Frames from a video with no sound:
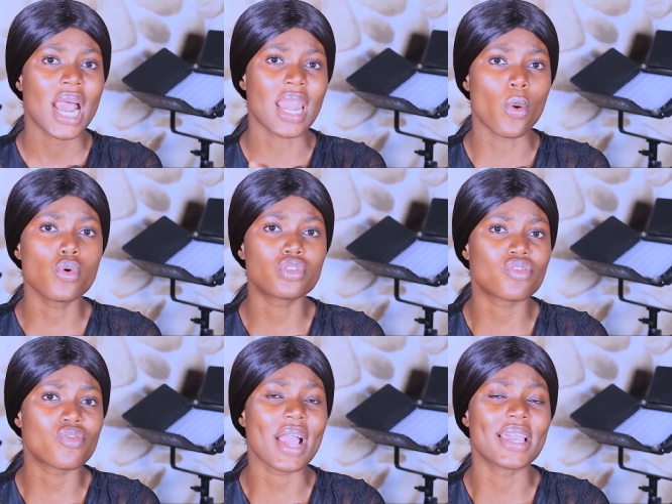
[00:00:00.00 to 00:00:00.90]
Now, once
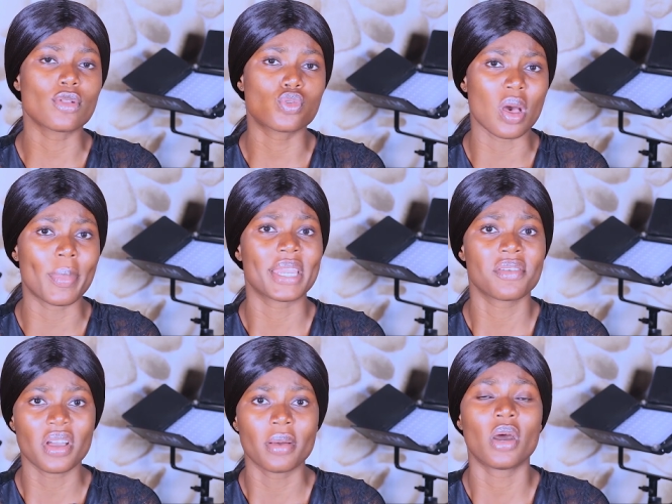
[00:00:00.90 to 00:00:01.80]
a cry and so
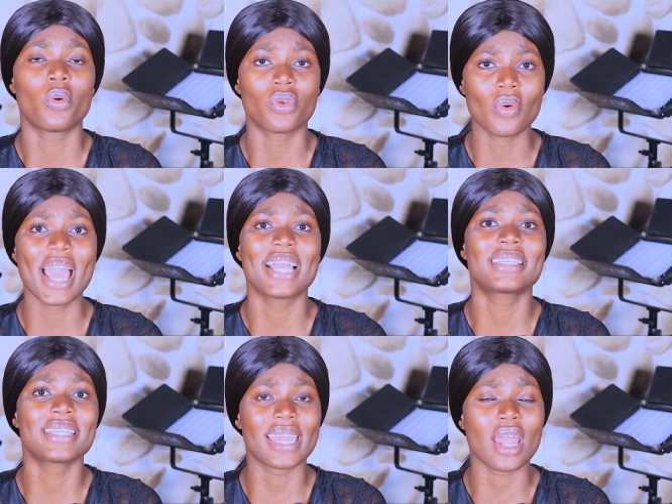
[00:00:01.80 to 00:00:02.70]
abandon Pamawano, a
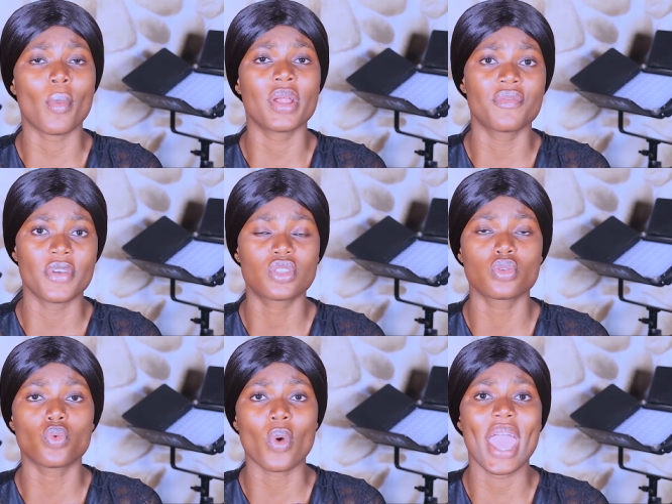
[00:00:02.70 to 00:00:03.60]
dinner
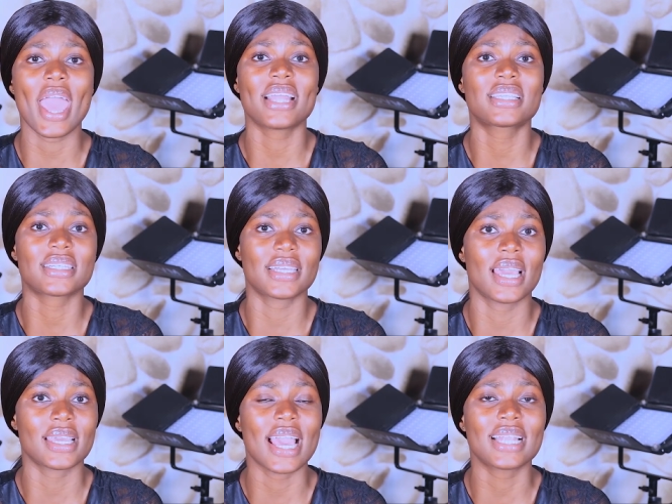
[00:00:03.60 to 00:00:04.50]
manifesto no air to
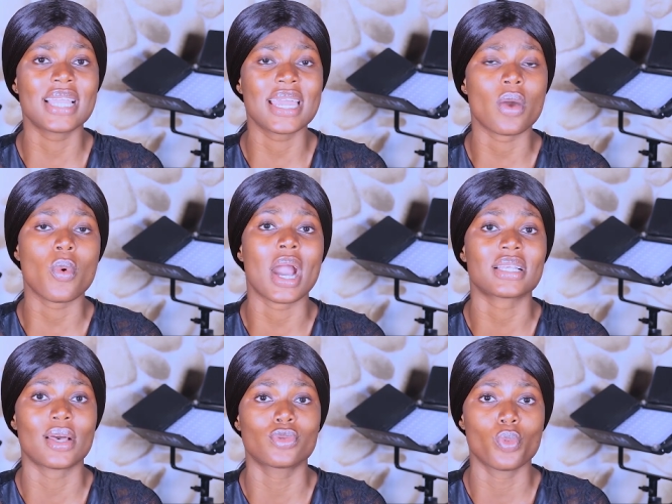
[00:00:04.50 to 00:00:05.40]
again, a dinner one
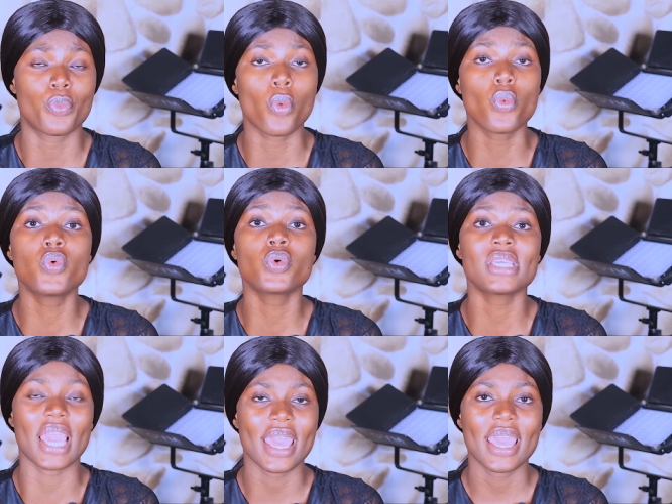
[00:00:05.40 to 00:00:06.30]
casamson to
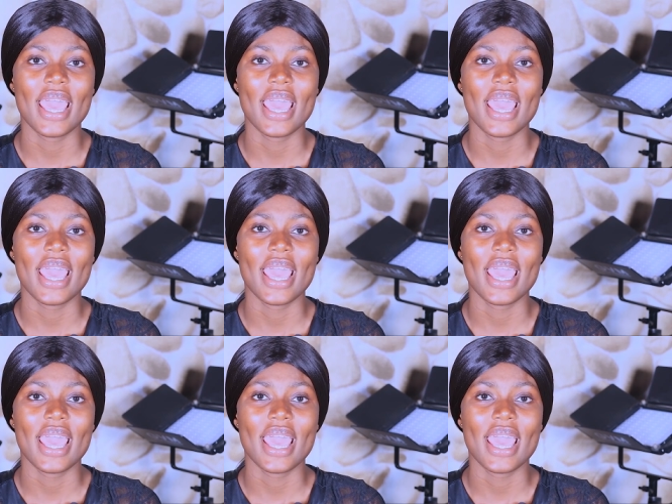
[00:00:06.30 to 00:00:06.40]
ye,